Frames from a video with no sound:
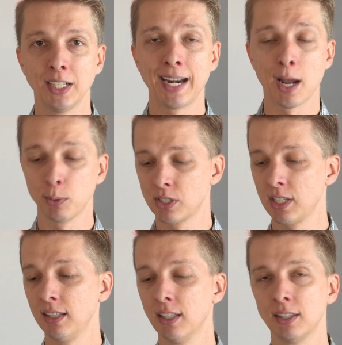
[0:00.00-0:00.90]
and I would
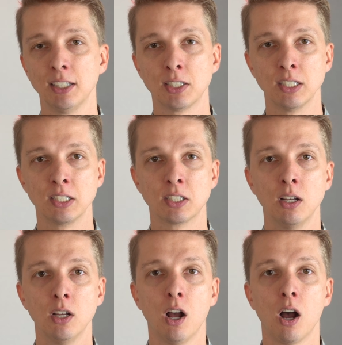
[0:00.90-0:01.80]
say that this is
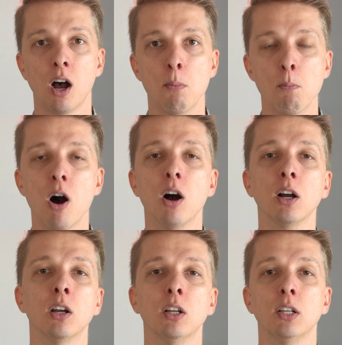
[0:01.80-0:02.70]

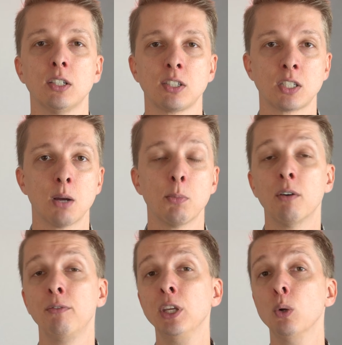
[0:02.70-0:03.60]
among some of the